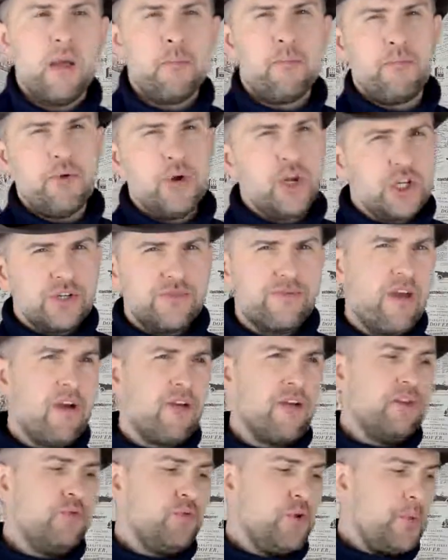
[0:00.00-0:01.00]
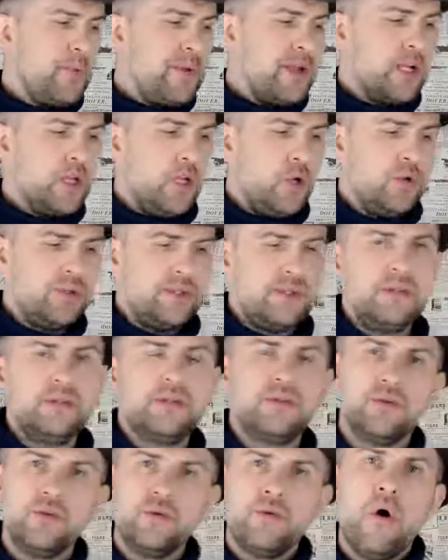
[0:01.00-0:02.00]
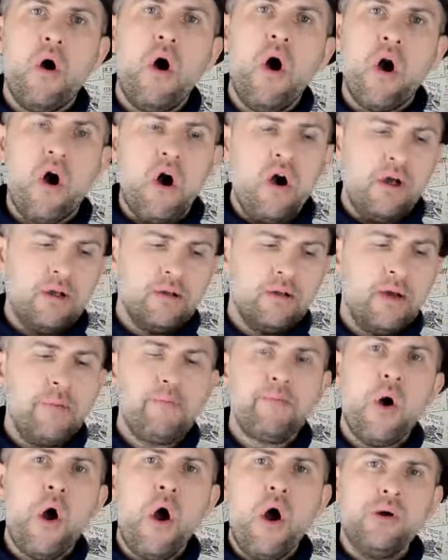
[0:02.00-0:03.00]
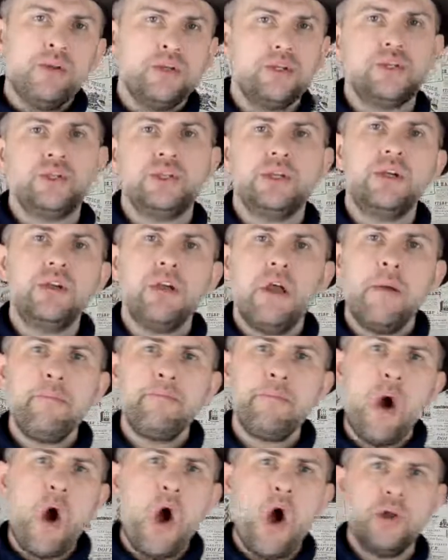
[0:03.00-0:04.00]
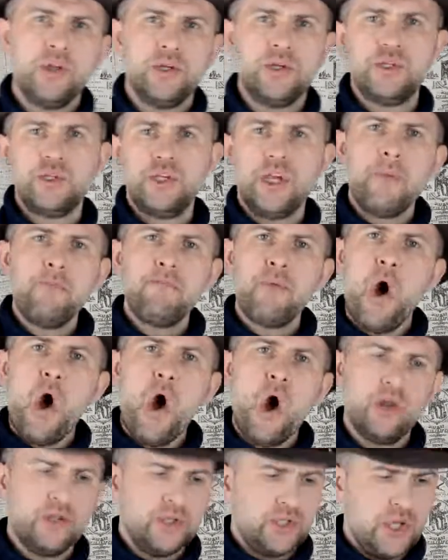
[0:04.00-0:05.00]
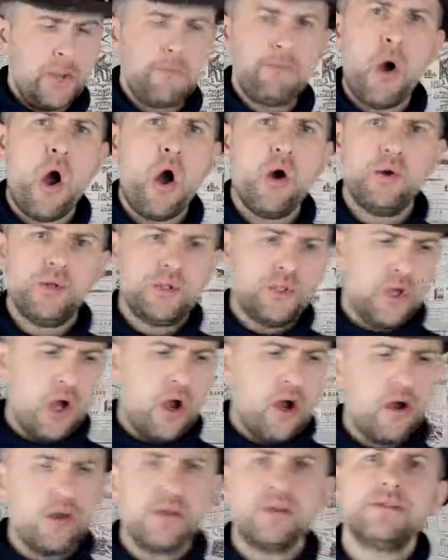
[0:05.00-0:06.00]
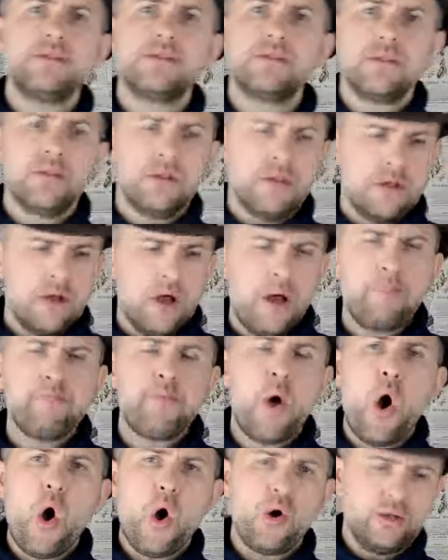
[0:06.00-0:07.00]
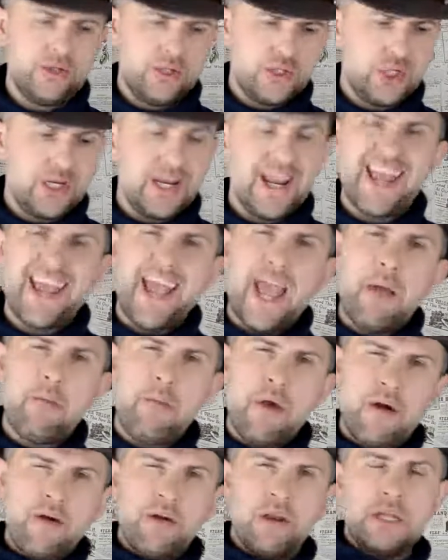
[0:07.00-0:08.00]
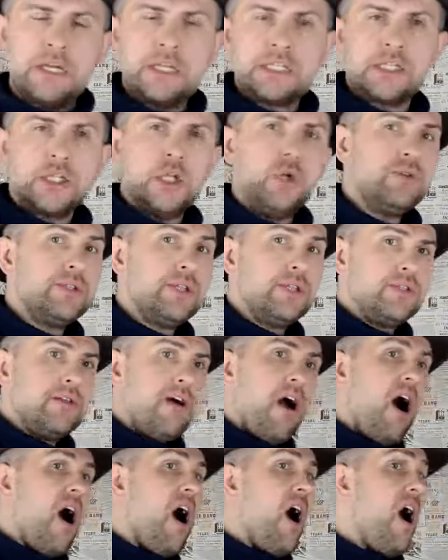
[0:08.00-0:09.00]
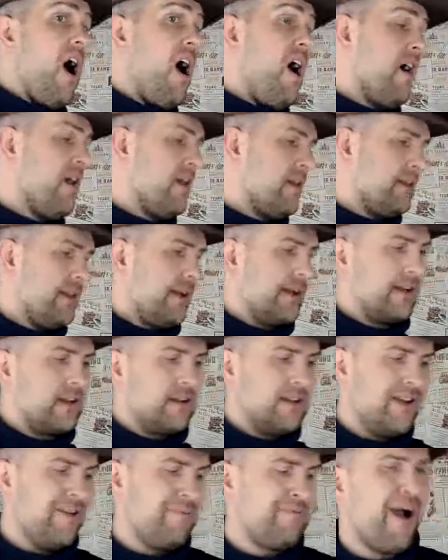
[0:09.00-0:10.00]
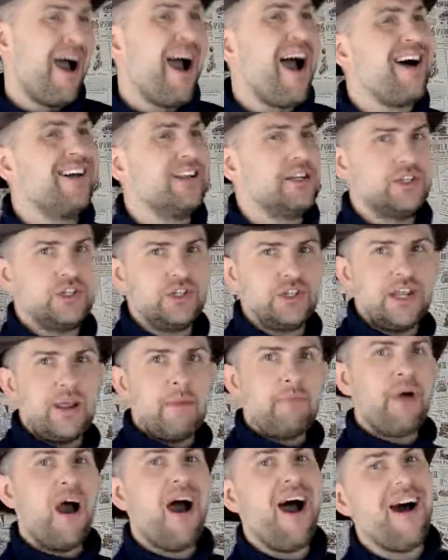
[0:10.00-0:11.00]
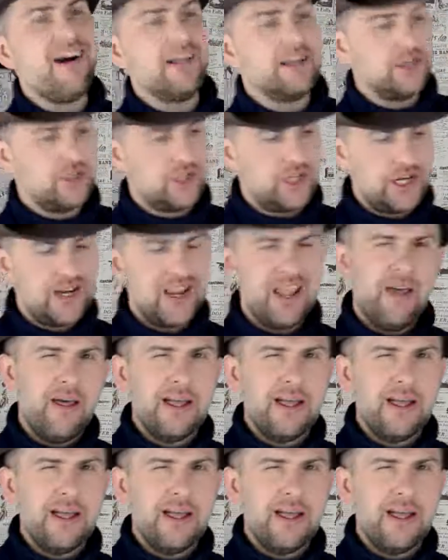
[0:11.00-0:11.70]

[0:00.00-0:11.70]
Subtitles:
British variant would be closer to apology, apology, apology, apologize, apology. American is closer to like apology, apology.